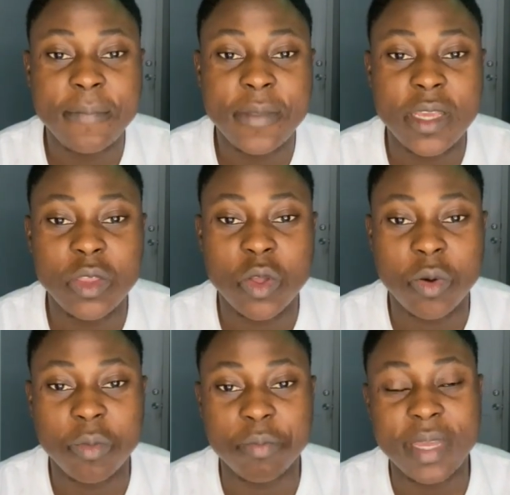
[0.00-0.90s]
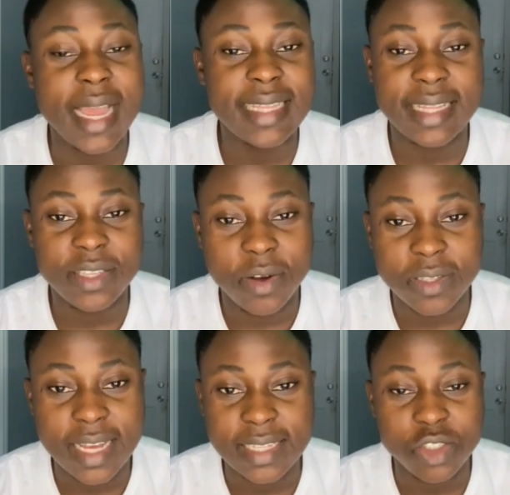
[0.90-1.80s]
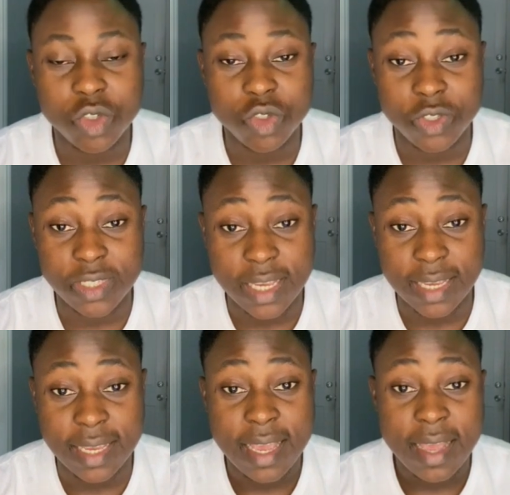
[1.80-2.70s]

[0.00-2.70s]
bigger than the others, so to say.